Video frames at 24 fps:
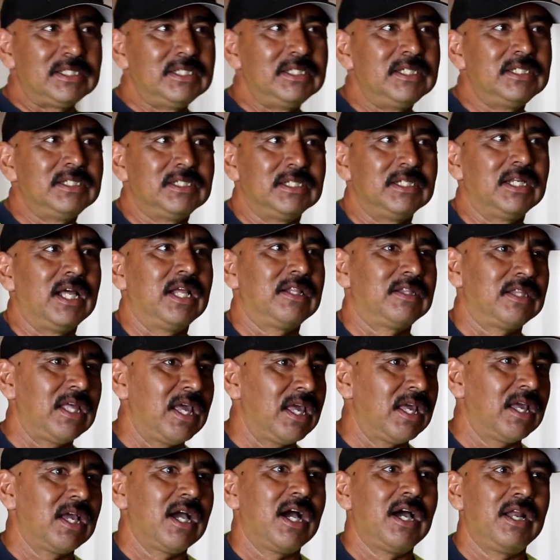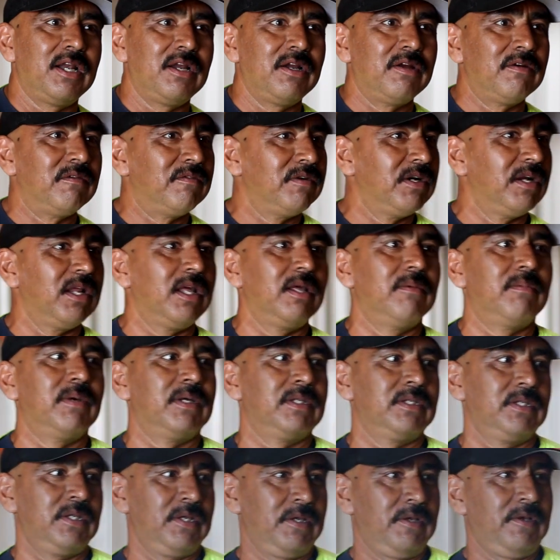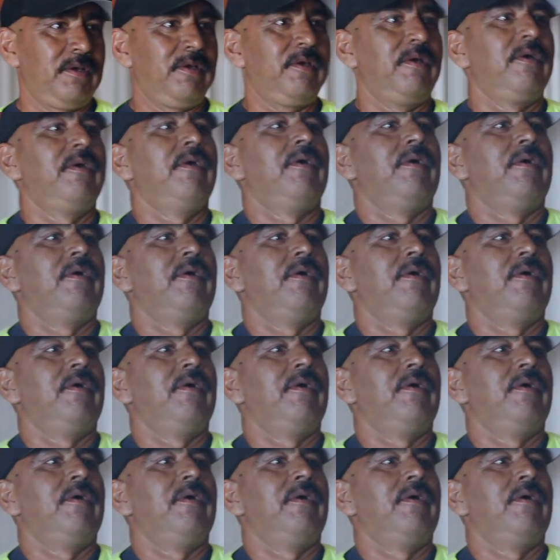blessings and I thank God every day, man.